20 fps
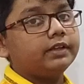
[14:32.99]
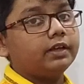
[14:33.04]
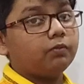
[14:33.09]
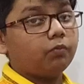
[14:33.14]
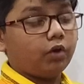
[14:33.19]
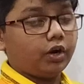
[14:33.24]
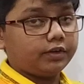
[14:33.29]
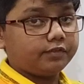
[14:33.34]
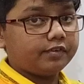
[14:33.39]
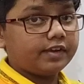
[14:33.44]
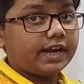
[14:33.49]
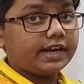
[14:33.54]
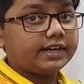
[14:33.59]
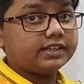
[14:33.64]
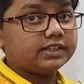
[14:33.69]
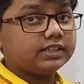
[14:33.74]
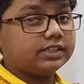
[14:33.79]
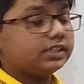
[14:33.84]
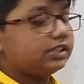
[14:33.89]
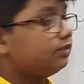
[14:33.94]
Now what we had
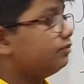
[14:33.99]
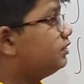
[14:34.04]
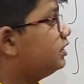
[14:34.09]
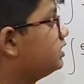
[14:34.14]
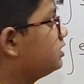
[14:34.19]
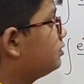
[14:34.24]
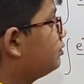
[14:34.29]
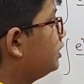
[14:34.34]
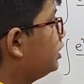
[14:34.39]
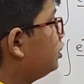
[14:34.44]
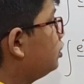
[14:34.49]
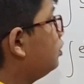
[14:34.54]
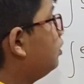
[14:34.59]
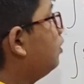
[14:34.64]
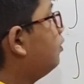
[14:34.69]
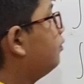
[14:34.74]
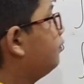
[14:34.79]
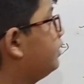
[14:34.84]
done in this video,